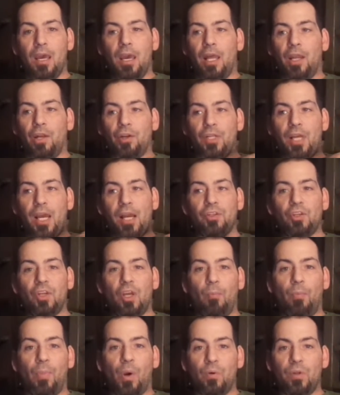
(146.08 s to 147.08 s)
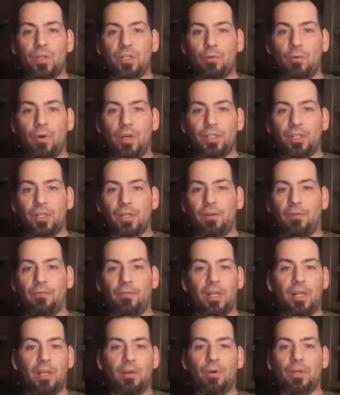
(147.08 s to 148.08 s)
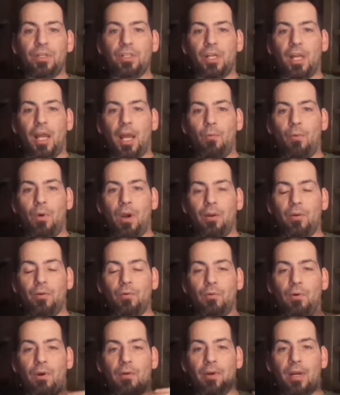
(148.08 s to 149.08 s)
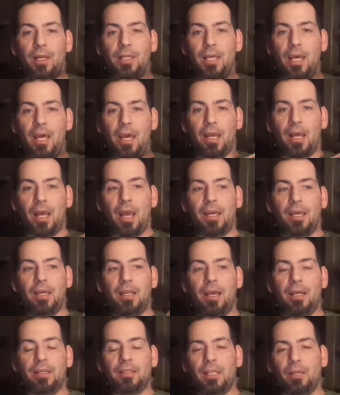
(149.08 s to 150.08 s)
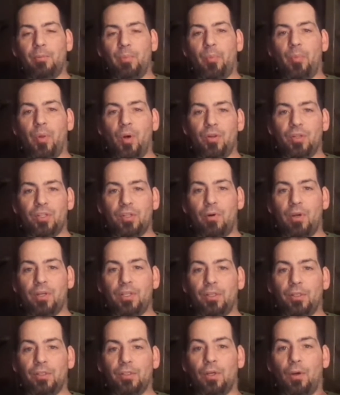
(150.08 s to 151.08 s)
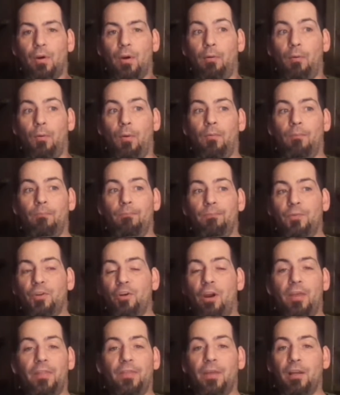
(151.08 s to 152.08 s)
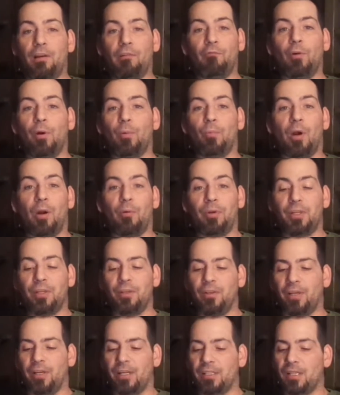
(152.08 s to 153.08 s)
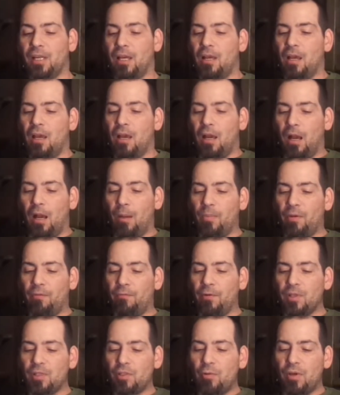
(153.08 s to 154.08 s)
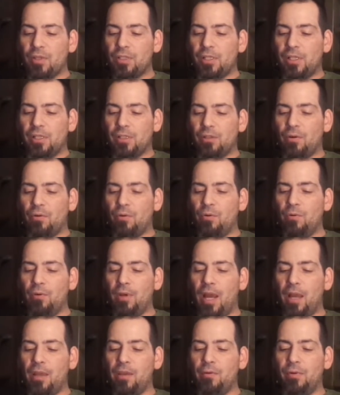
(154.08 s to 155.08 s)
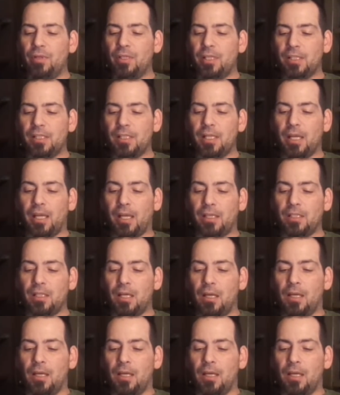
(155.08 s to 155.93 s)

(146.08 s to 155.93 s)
And there's actually a bonus question. Of any question I want to, whoever I tag, I can ask them a bonus question. So I will try and think of one while we do this. The first question is, who got you into snakes?